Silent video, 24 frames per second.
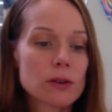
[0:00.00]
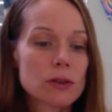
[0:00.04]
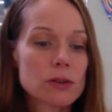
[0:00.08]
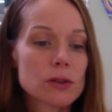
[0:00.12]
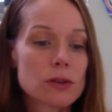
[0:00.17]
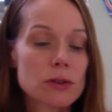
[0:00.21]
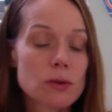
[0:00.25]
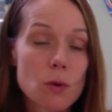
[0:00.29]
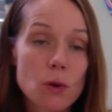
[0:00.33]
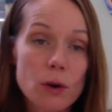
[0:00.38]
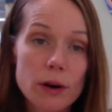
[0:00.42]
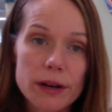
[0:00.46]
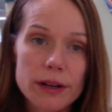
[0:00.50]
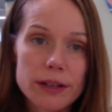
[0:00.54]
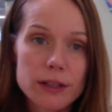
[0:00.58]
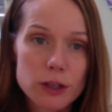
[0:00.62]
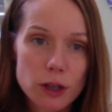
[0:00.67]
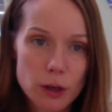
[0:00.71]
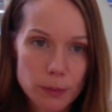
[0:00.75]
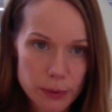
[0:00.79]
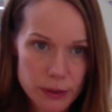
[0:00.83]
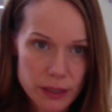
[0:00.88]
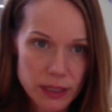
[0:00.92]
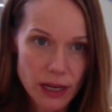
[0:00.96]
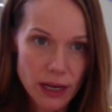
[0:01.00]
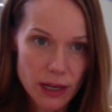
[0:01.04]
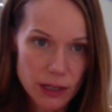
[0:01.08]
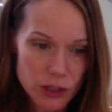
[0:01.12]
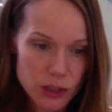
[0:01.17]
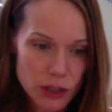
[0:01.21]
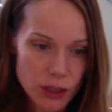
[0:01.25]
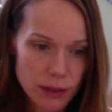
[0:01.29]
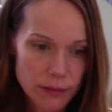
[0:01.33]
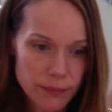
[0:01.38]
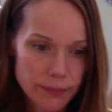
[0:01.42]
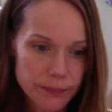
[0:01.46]
your
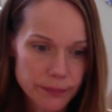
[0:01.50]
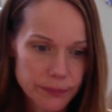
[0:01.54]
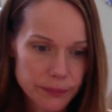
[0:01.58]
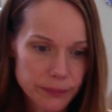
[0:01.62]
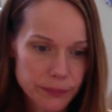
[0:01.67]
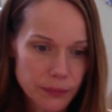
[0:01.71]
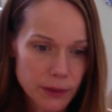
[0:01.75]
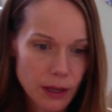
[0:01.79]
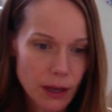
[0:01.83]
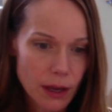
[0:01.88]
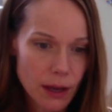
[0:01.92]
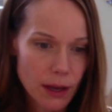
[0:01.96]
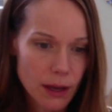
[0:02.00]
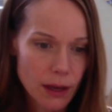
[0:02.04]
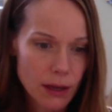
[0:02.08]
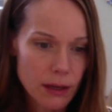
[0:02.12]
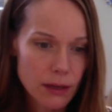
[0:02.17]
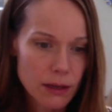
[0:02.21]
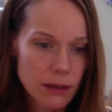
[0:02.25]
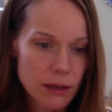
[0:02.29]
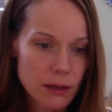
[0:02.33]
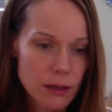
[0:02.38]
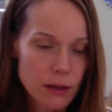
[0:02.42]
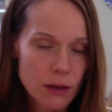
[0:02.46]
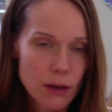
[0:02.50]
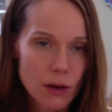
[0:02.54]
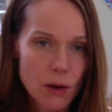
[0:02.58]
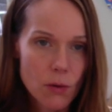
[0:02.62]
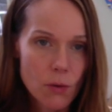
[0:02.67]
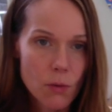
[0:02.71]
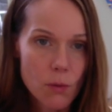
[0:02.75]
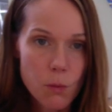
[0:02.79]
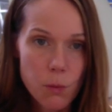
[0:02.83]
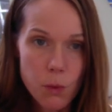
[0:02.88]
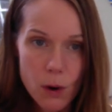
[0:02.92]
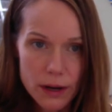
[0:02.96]
interpretation, okay?
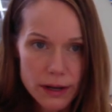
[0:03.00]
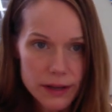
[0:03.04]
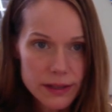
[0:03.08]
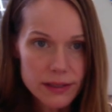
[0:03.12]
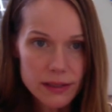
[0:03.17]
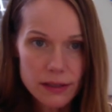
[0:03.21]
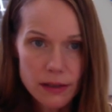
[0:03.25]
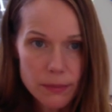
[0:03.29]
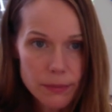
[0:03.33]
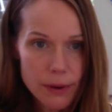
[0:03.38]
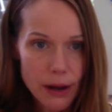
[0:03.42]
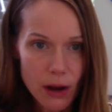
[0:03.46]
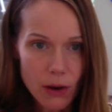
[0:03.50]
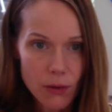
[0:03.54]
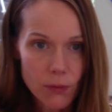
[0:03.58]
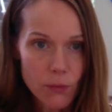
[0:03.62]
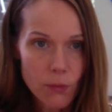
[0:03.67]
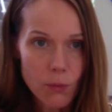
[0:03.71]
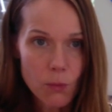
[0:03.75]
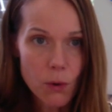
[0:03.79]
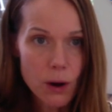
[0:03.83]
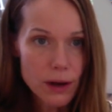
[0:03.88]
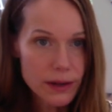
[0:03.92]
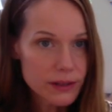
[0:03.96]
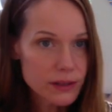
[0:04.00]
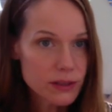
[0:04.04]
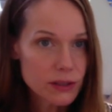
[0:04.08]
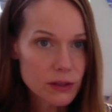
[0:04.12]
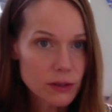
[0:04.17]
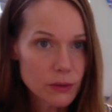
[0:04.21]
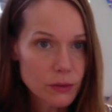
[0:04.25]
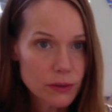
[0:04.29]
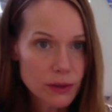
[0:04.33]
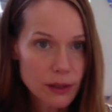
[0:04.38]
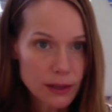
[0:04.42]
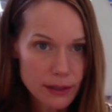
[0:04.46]
What is it about? What do
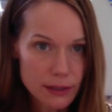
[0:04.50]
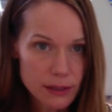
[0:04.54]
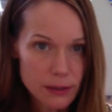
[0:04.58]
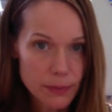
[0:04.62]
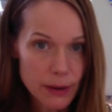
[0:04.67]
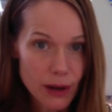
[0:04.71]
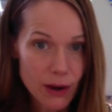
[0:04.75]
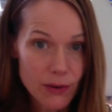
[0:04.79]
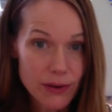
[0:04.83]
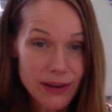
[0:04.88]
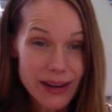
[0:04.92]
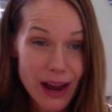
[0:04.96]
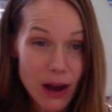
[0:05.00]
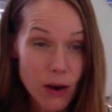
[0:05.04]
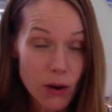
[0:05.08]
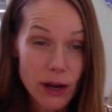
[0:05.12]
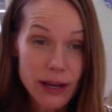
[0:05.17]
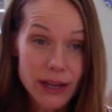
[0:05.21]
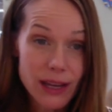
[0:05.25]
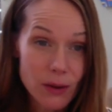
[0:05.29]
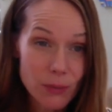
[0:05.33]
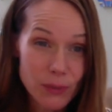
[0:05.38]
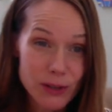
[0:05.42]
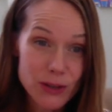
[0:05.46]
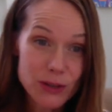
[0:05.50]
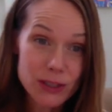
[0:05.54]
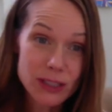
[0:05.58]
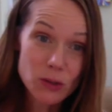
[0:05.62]
you think it's about? Now, again, when you